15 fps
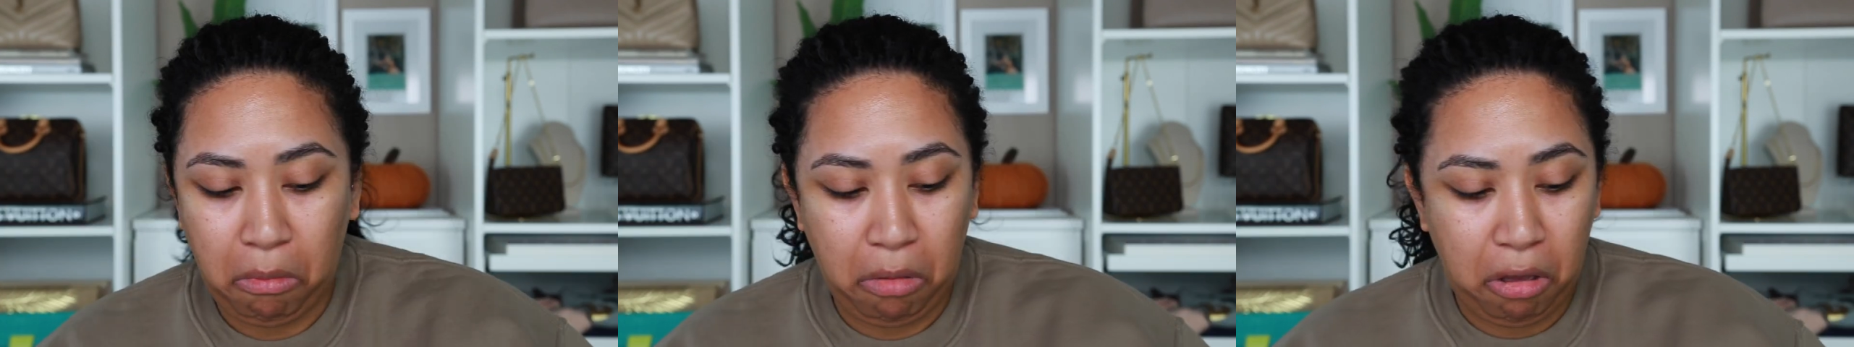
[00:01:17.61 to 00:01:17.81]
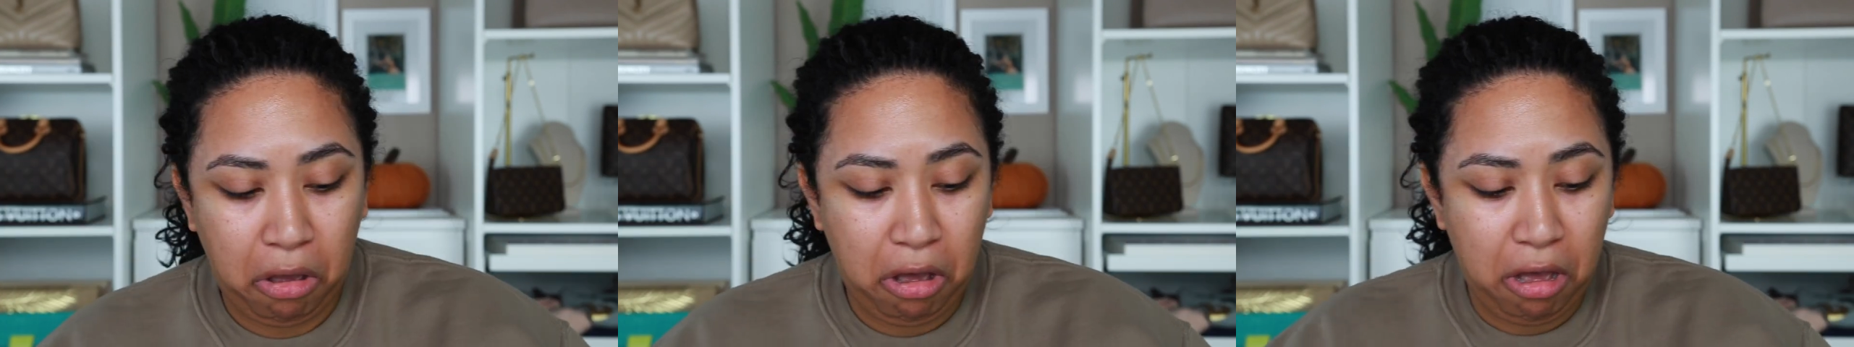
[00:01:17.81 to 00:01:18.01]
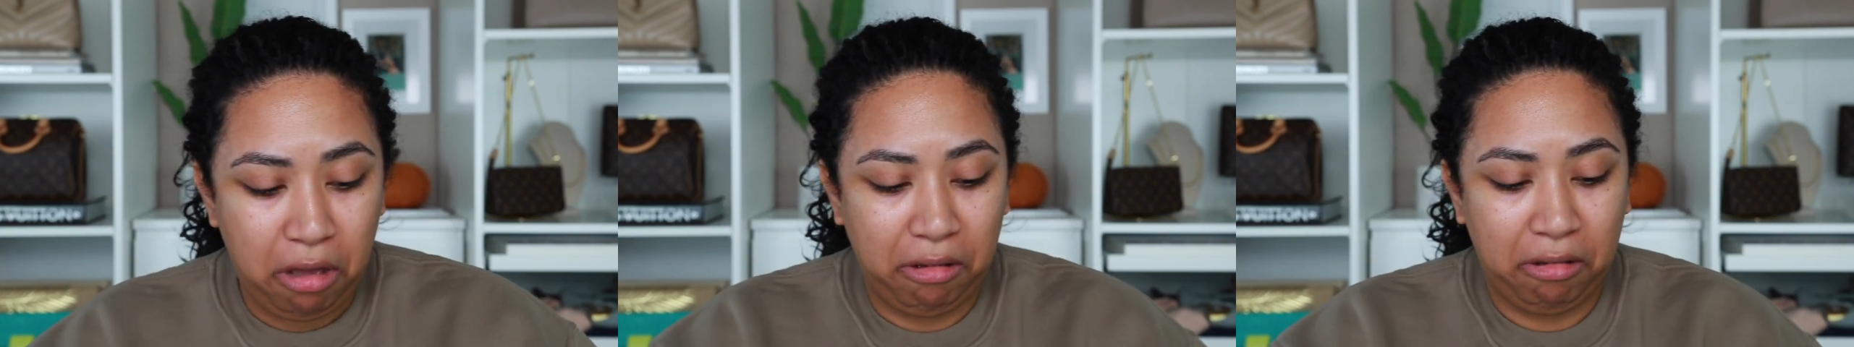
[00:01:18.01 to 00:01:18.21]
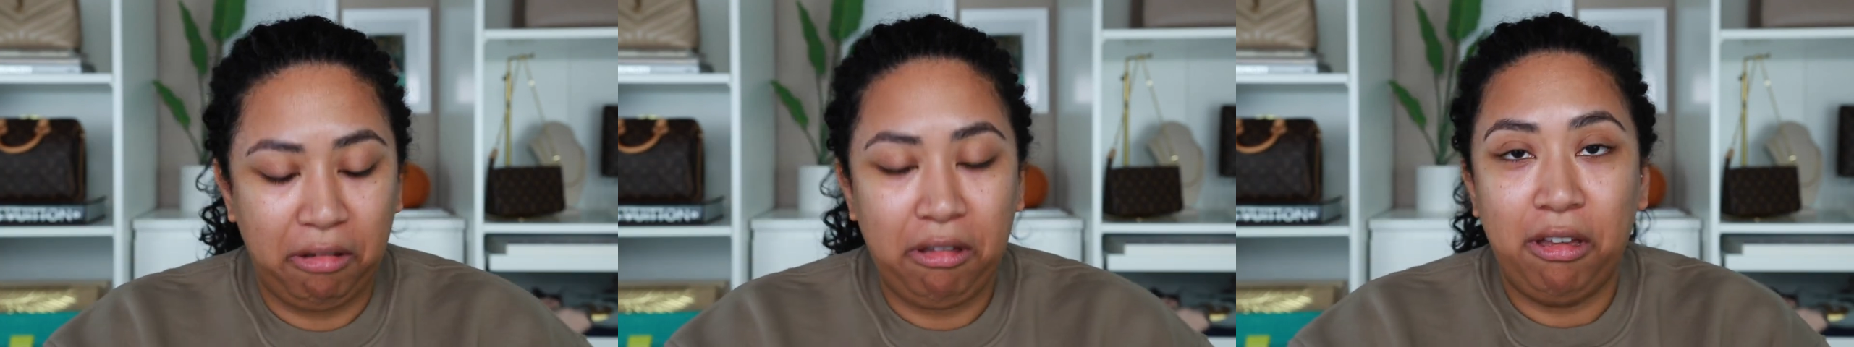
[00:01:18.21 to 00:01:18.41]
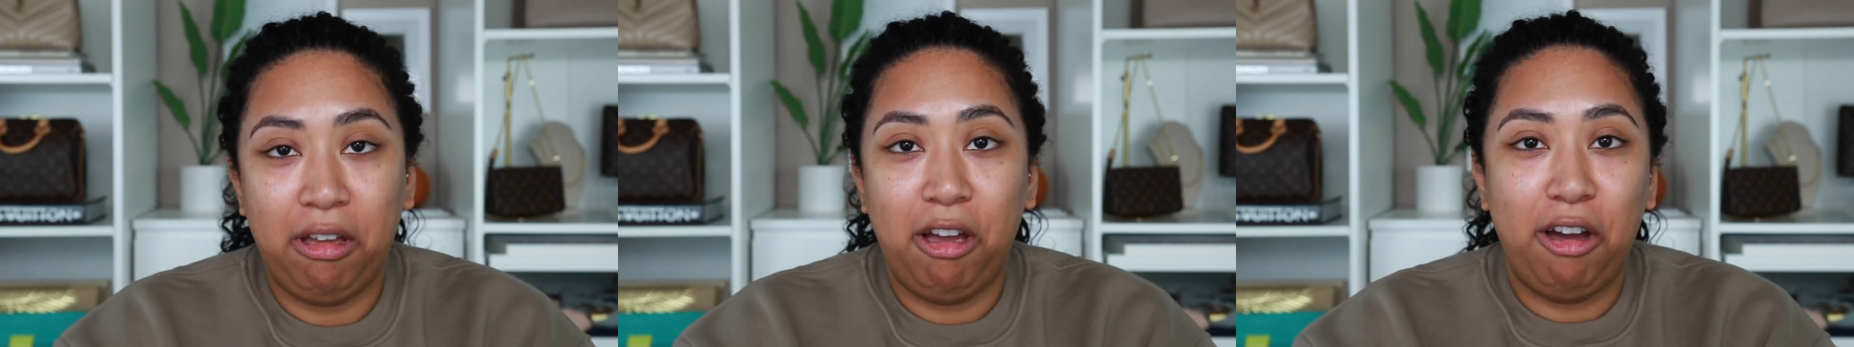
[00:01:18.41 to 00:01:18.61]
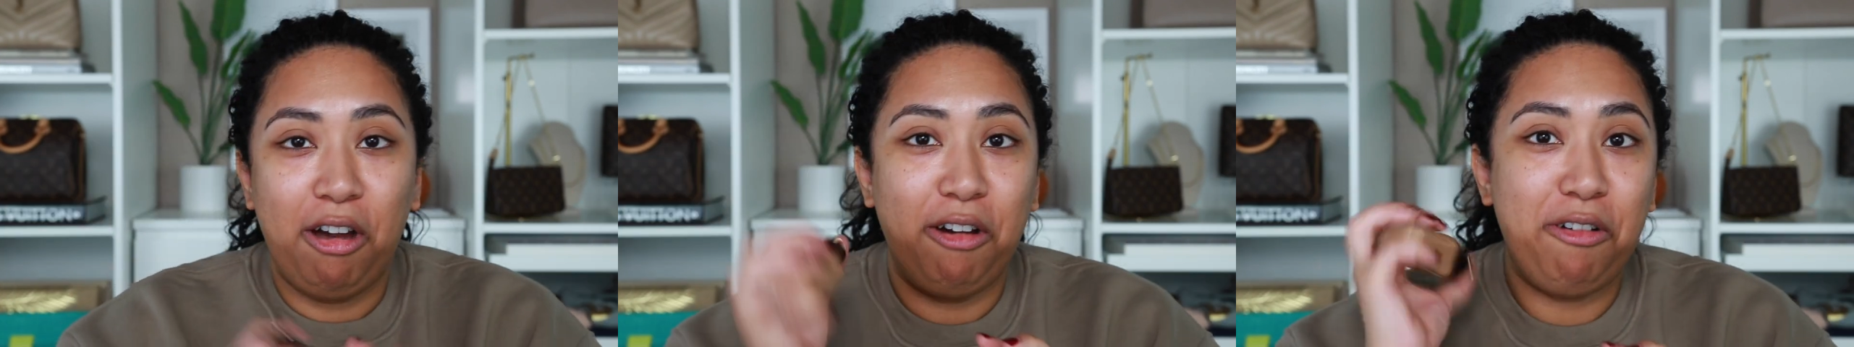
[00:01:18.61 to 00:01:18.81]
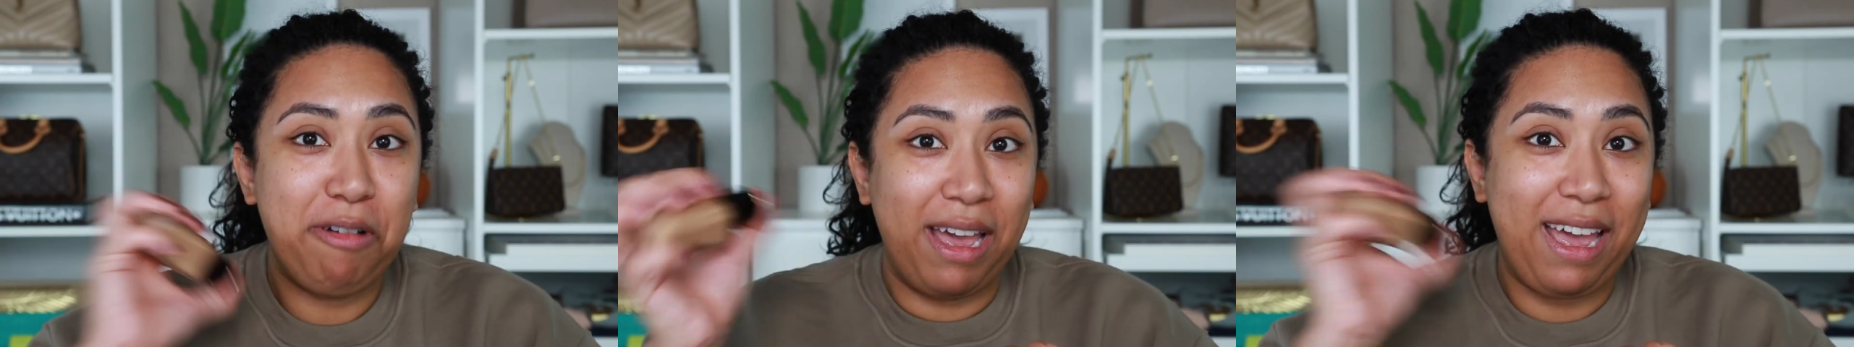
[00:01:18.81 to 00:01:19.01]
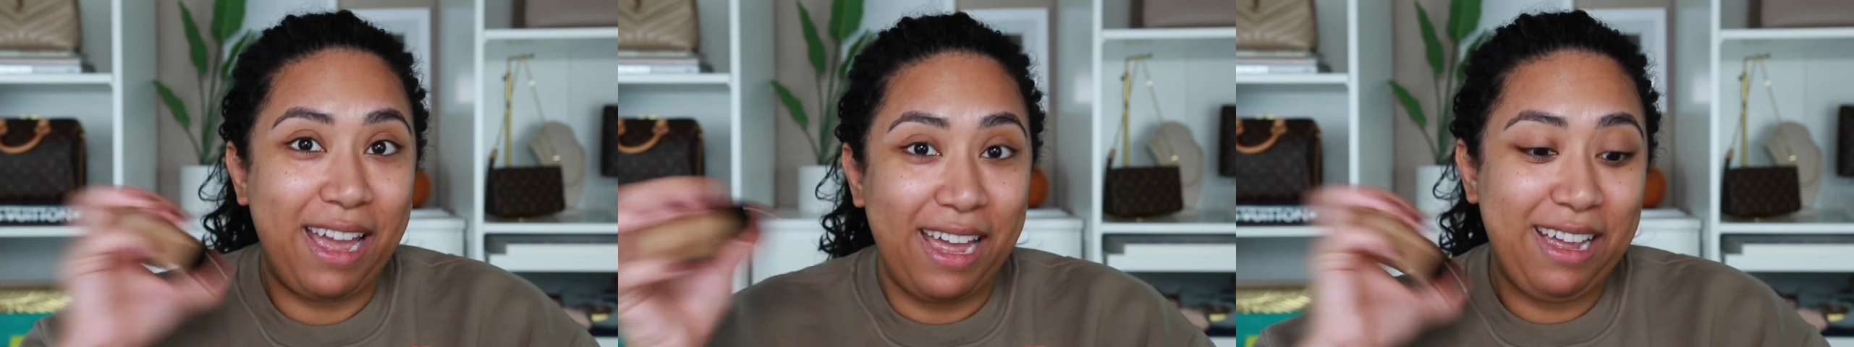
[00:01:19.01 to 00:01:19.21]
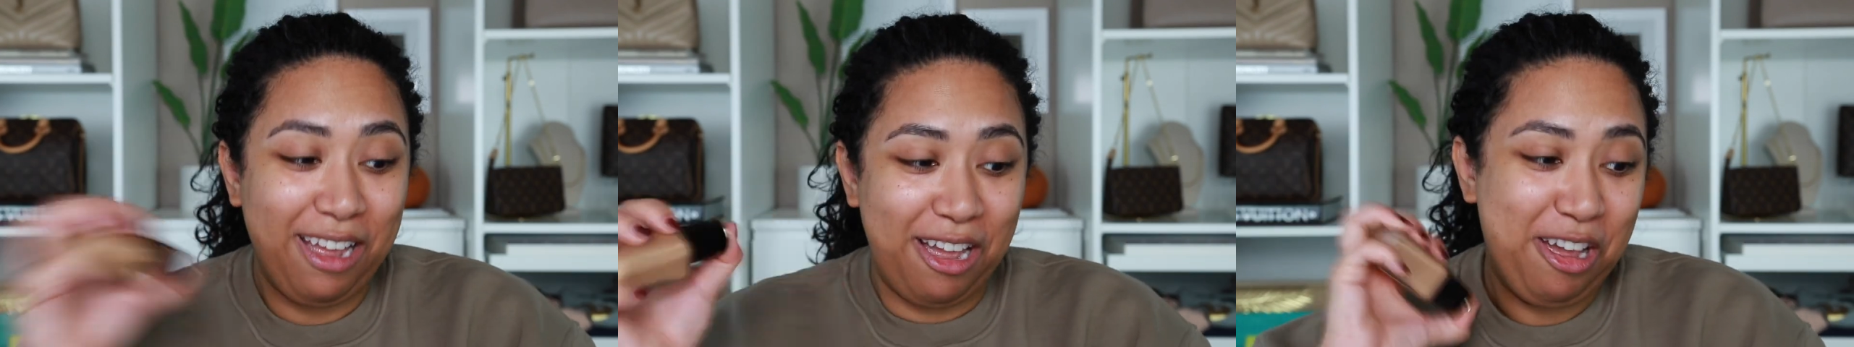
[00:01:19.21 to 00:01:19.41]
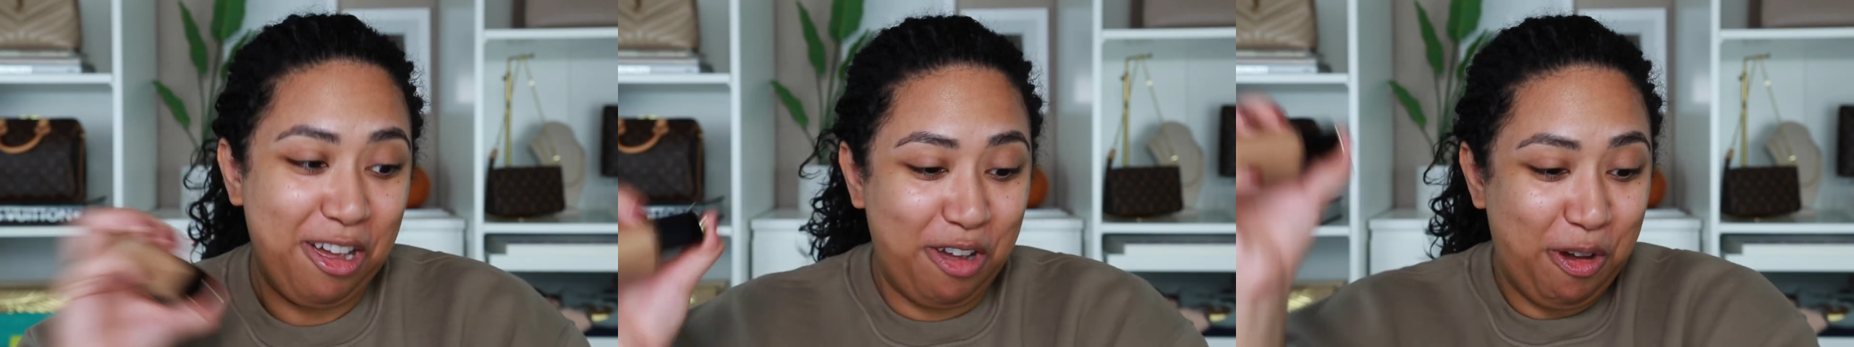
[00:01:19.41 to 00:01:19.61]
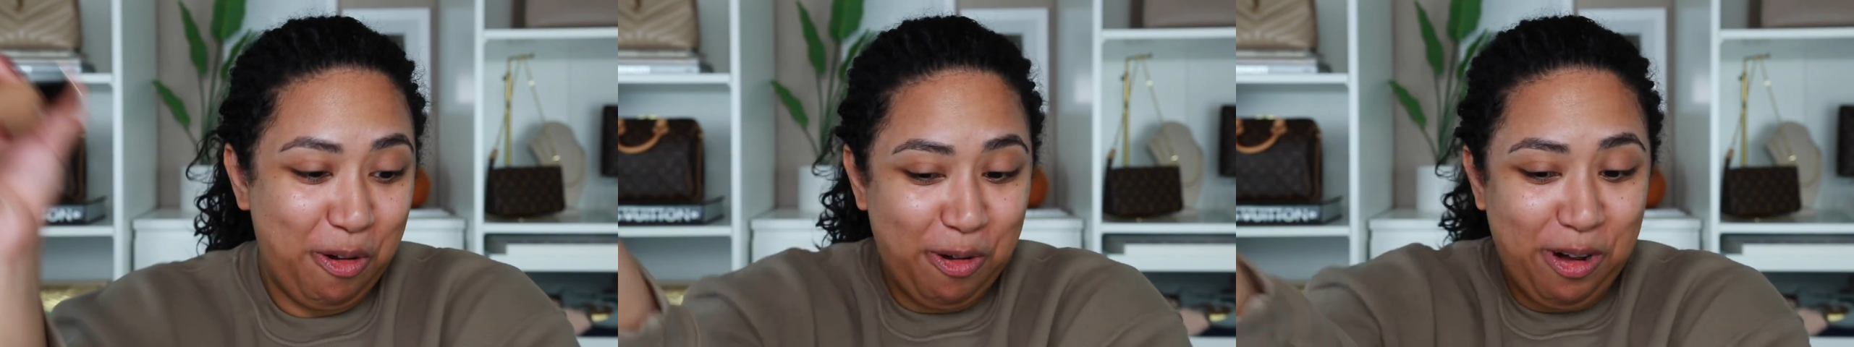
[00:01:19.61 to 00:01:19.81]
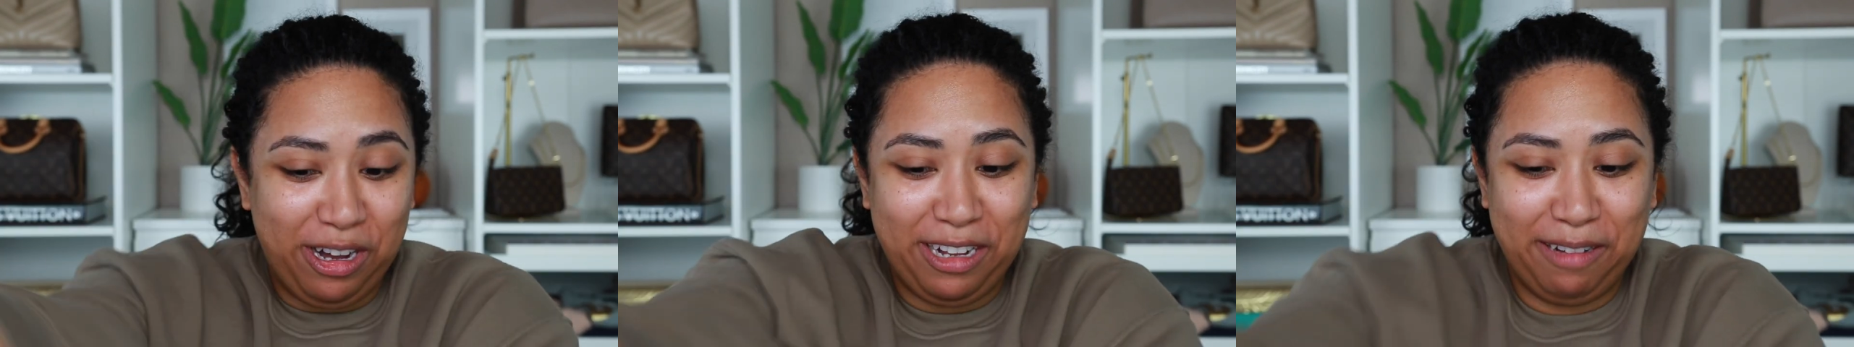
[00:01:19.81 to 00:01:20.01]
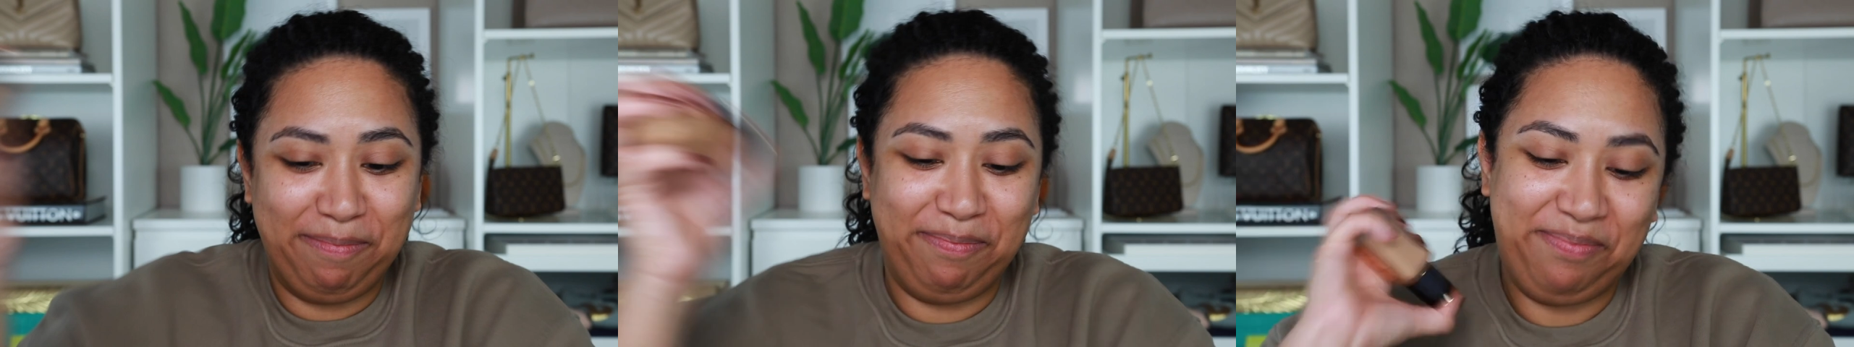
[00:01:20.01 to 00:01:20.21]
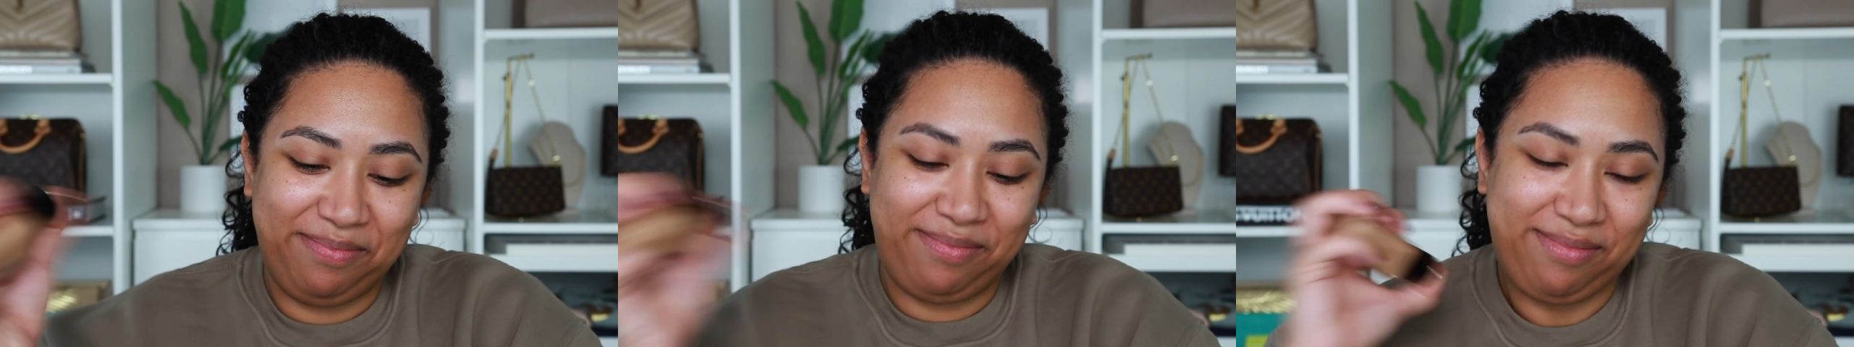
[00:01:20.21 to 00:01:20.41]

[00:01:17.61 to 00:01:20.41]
huh, okay, cool.